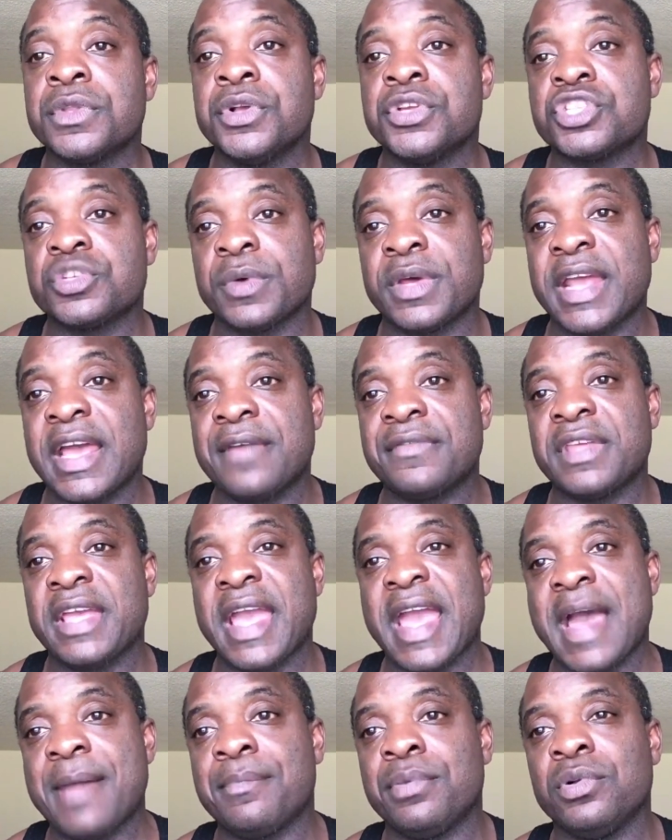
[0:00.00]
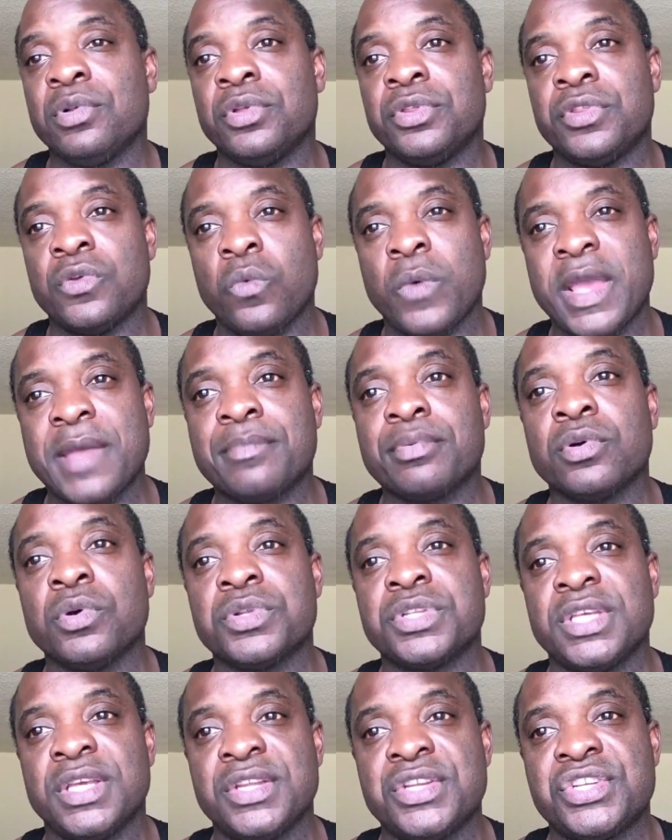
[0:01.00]
So I'd have the apple and the whey
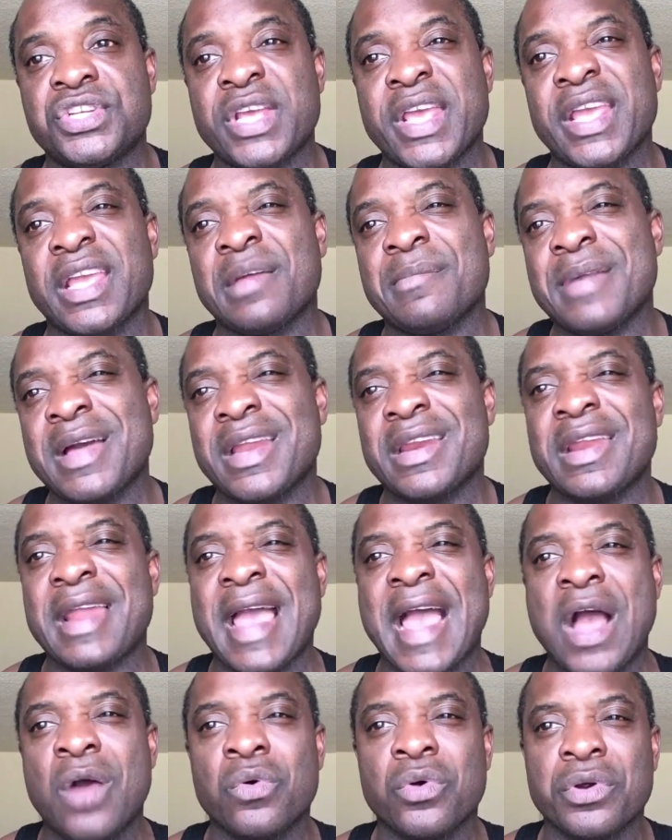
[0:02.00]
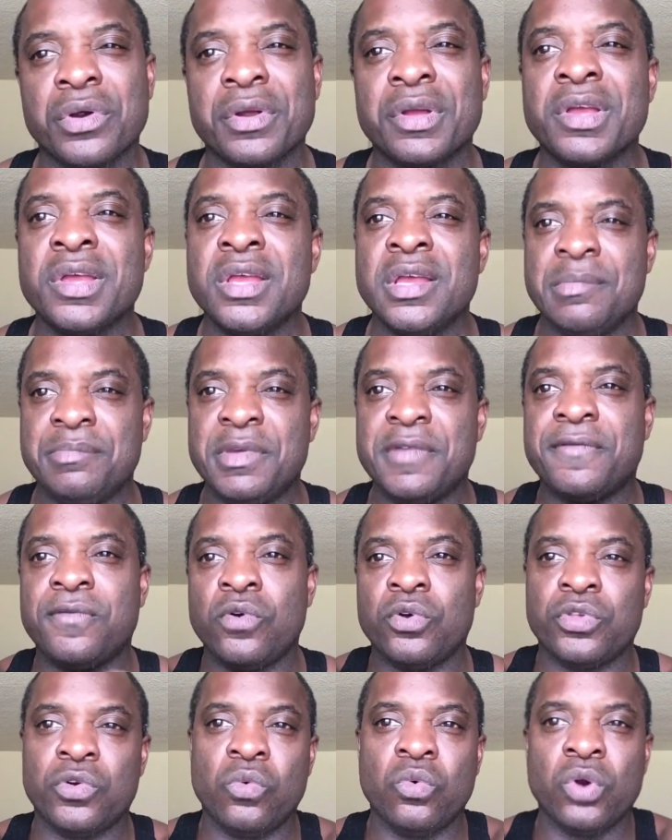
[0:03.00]
protein shake about an hour
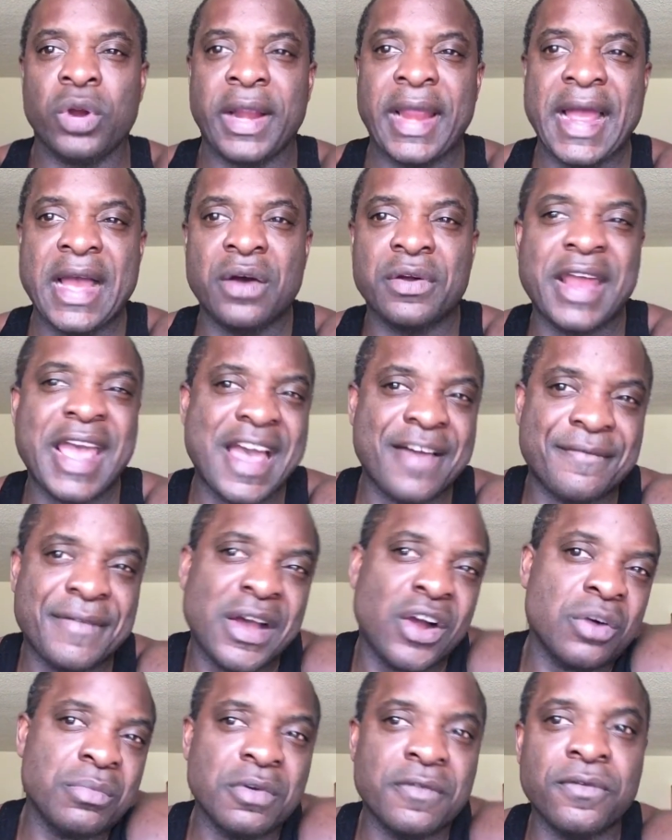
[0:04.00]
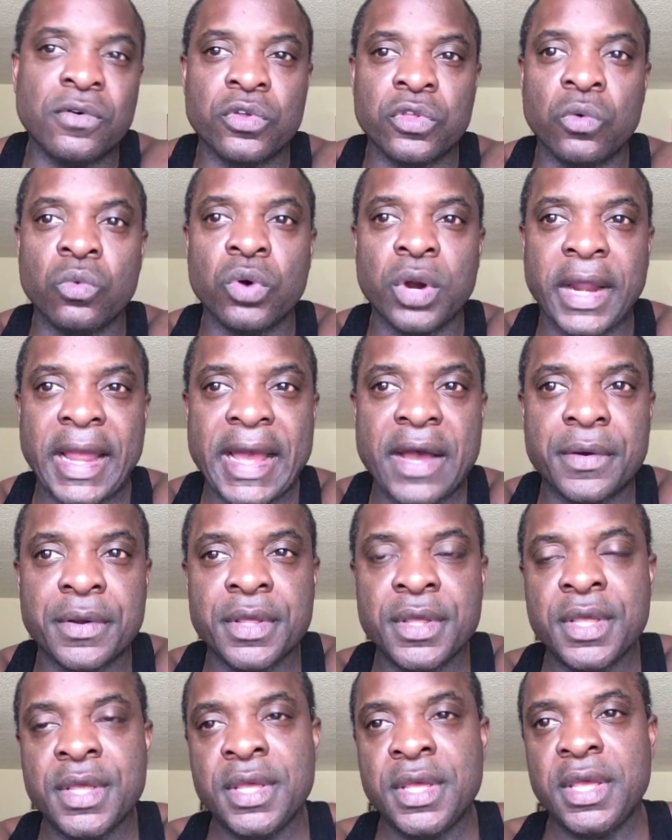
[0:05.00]
before the workout, half hour before the workout,
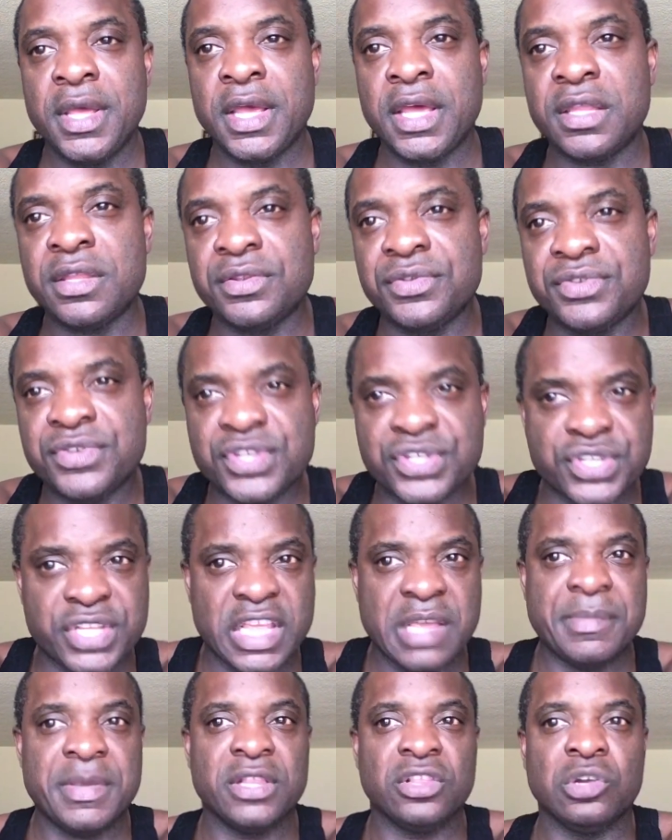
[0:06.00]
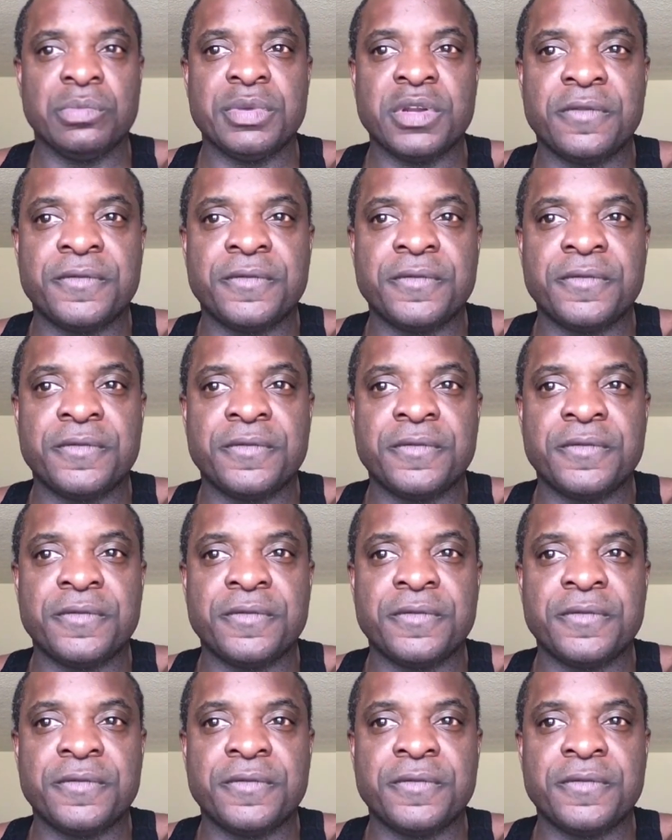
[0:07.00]
and just to give me a little bit